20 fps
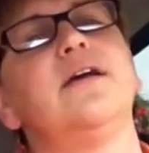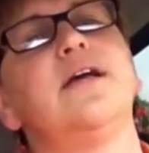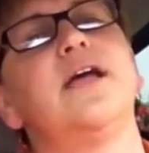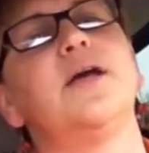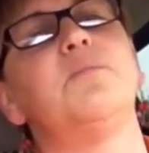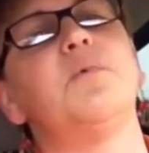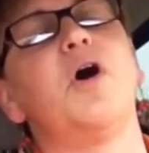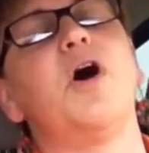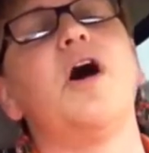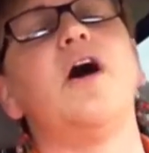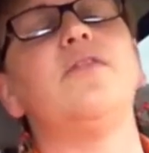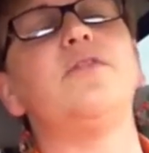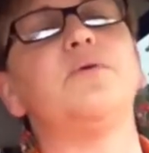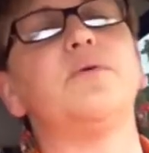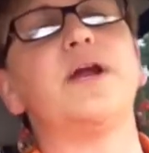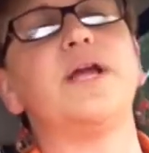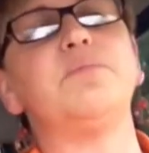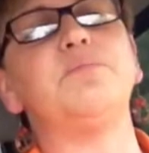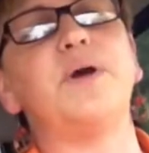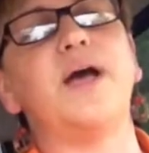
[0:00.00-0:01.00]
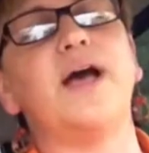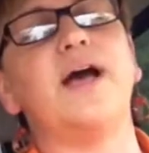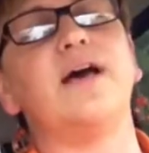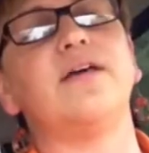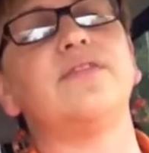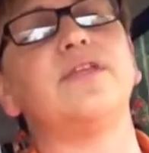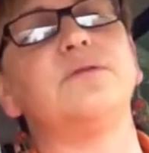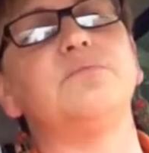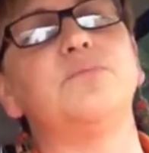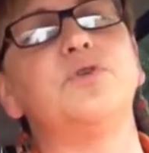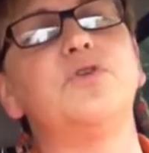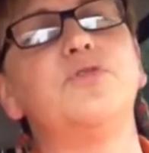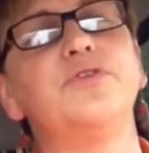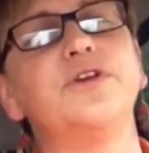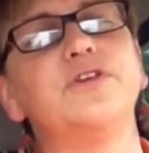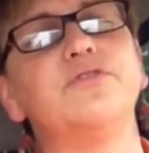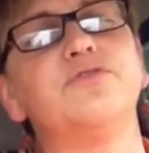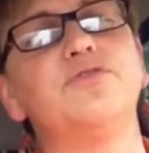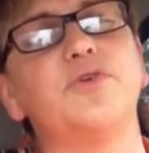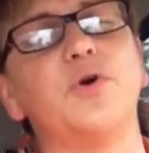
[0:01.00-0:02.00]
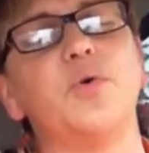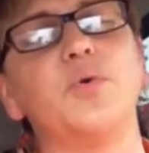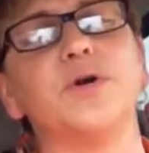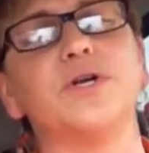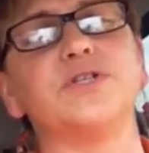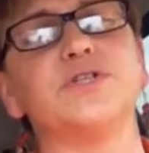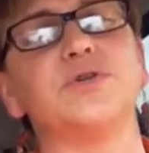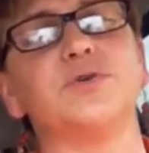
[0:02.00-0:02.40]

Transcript: am on the right path and moving forward